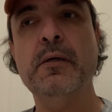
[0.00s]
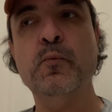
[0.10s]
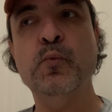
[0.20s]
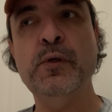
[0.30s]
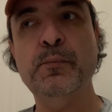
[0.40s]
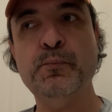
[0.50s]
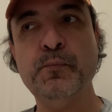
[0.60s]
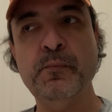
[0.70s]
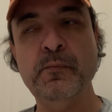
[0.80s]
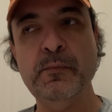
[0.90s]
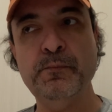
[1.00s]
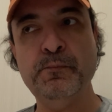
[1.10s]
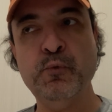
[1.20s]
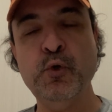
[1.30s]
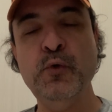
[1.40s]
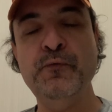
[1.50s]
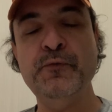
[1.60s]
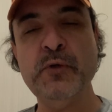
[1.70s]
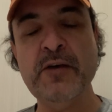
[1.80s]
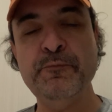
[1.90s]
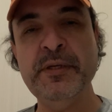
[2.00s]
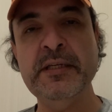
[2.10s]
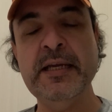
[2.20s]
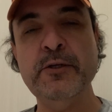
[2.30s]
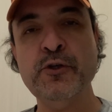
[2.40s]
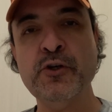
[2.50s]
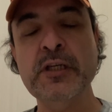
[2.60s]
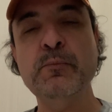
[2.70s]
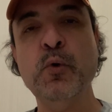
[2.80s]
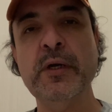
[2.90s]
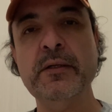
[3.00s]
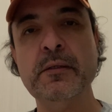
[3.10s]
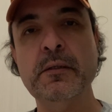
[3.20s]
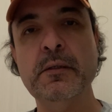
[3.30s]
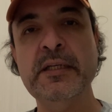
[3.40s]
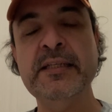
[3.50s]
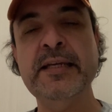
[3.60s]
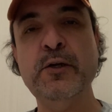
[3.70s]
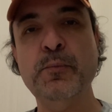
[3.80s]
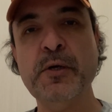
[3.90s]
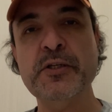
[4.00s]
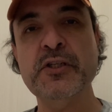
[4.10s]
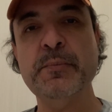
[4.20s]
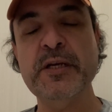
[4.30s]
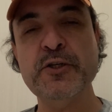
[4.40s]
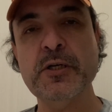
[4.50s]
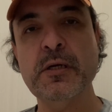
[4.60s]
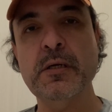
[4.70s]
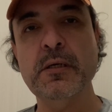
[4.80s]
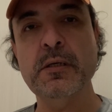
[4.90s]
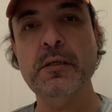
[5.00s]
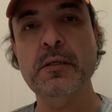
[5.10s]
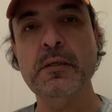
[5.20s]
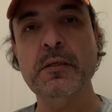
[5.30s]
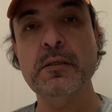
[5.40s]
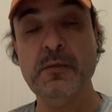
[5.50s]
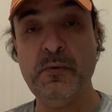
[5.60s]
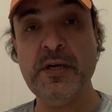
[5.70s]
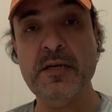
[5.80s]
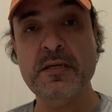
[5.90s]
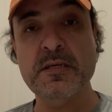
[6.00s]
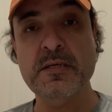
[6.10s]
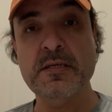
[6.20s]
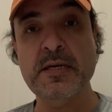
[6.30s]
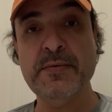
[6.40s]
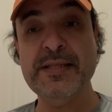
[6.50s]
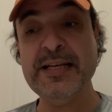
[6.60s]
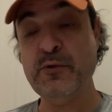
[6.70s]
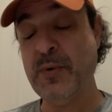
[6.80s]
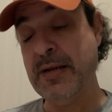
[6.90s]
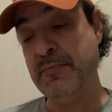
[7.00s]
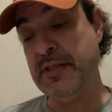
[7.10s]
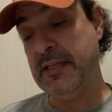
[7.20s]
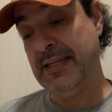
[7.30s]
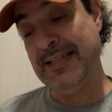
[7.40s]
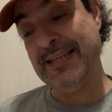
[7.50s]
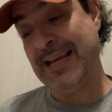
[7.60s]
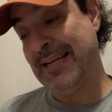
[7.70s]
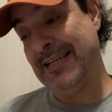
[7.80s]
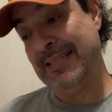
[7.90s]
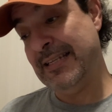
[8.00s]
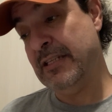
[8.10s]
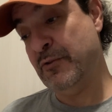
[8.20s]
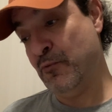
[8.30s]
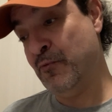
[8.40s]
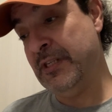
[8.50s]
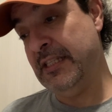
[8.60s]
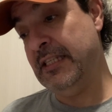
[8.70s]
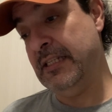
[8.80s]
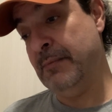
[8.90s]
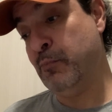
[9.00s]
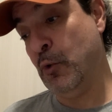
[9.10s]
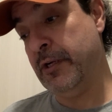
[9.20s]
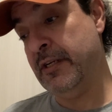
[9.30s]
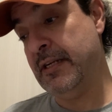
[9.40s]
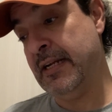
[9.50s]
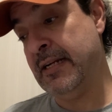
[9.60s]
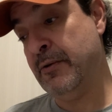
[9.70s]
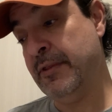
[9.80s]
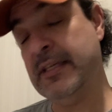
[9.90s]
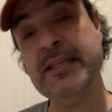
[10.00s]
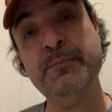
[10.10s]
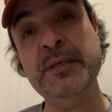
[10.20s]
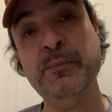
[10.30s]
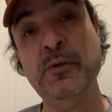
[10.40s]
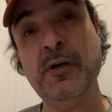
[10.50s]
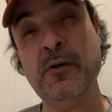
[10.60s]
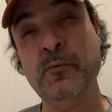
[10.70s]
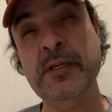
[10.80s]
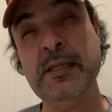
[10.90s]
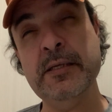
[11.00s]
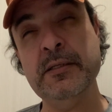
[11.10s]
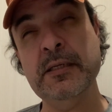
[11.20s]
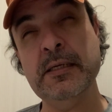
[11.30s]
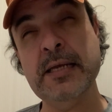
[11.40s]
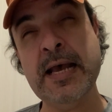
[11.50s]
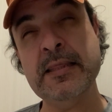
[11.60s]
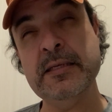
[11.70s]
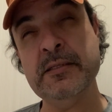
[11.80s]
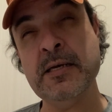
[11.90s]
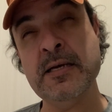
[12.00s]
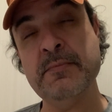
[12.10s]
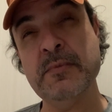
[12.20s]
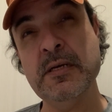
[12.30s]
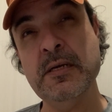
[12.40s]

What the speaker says: will prove to have been a turning point in NATO participation. Okay? I mean, that's what I'm thinking. And I think it's really important, and I don't think that people are realizing it at this time.